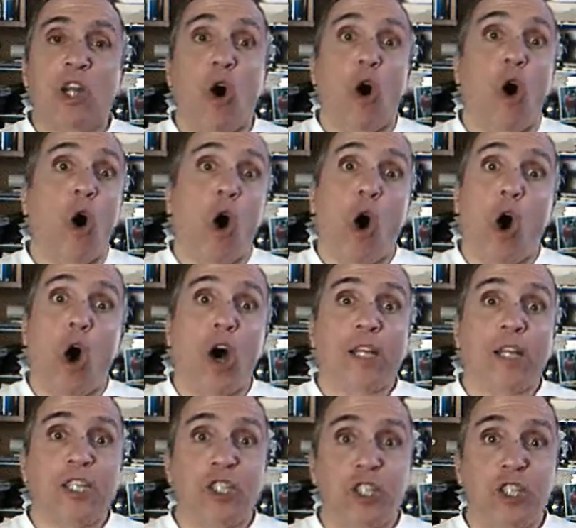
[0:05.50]
and
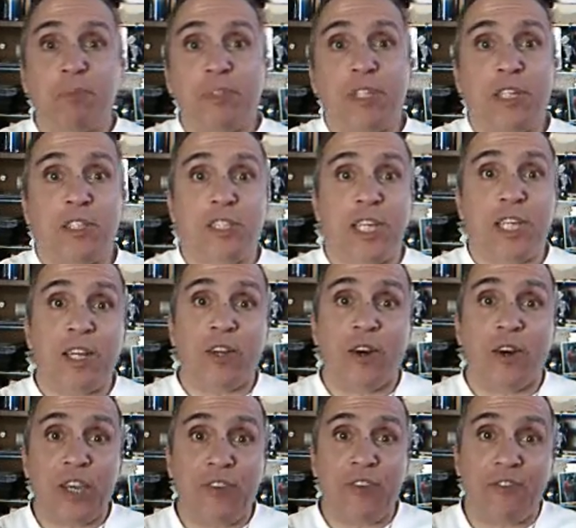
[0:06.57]
all the ships at sea and
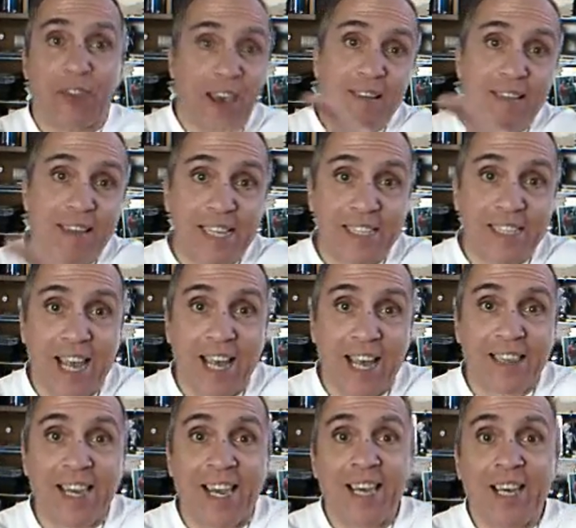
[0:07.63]
all you families
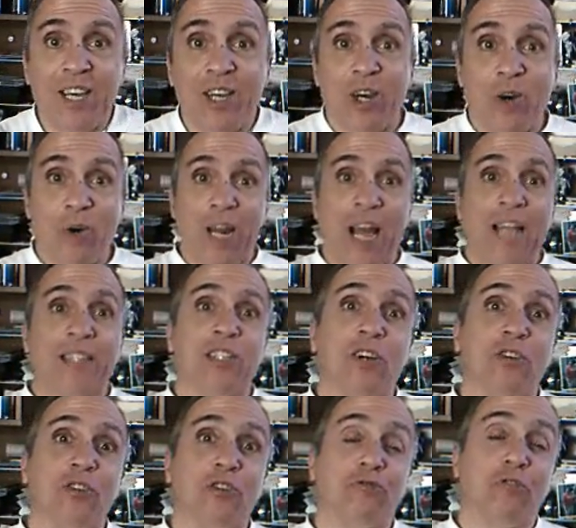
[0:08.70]
out there who like to
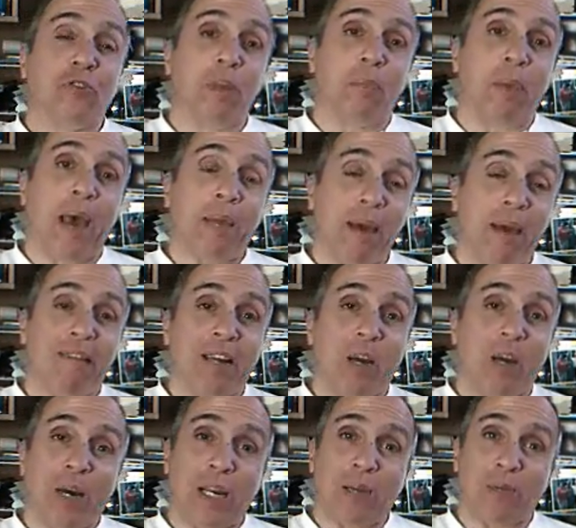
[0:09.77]
know the truth about
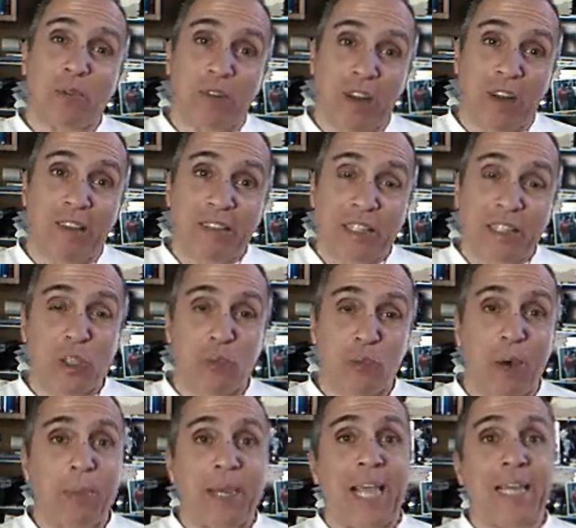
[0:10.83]
America. Welcome to another edition of
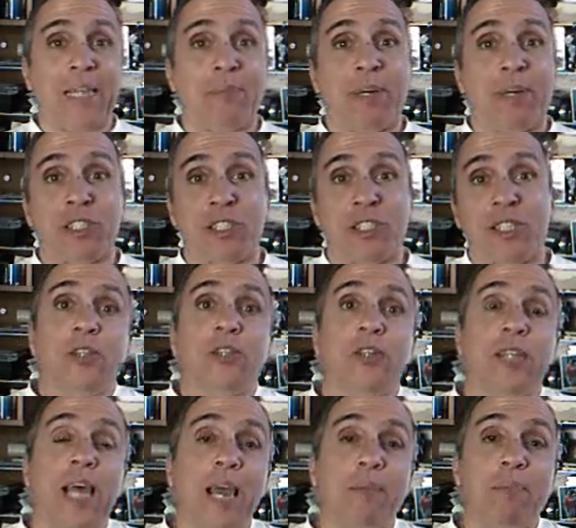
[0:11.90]
Propaganda Busters.
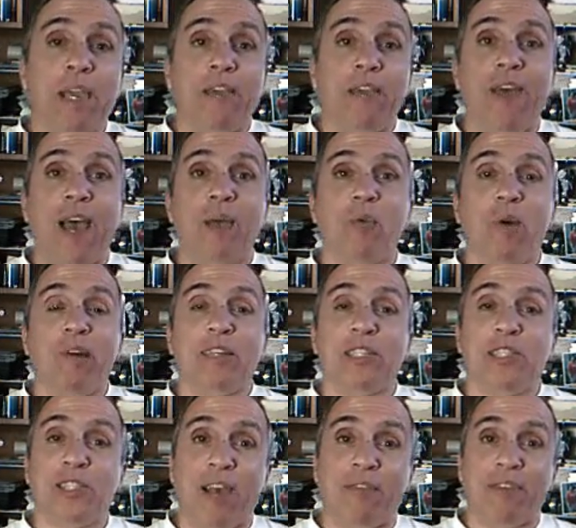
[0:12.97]
Today being February
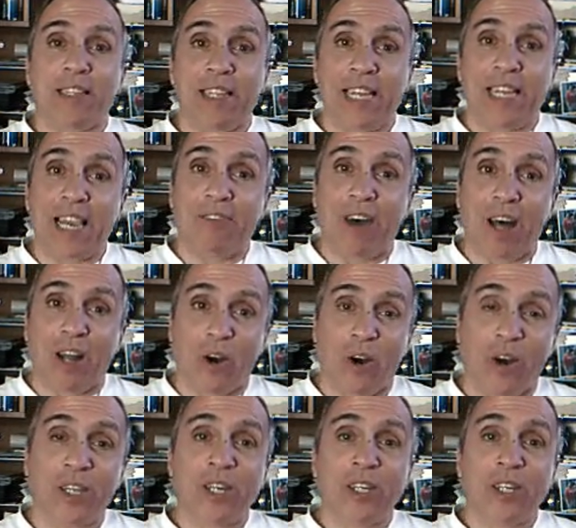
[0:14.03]
7th, in the year of our
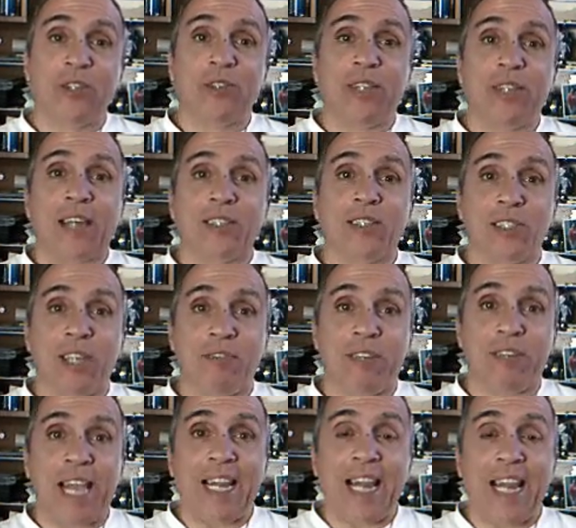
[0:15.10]
Lord,
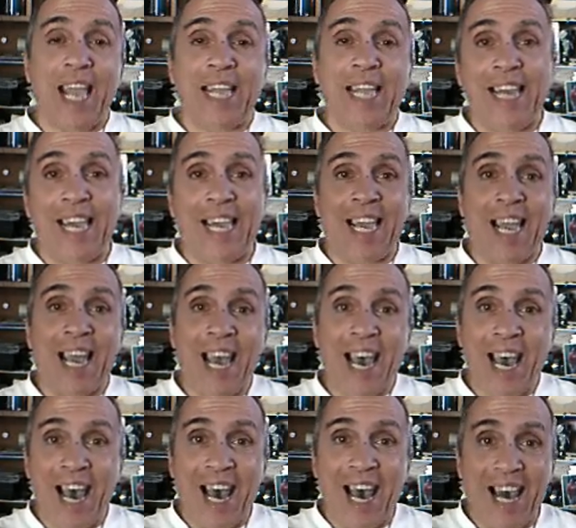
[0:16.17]
2078 AD.
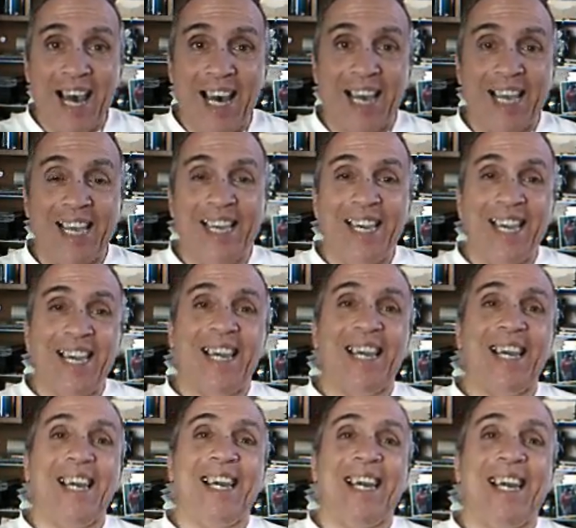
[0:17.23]

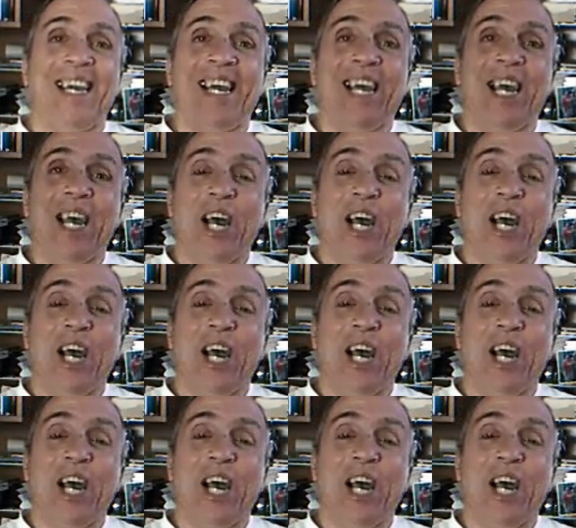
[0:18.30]
Hi!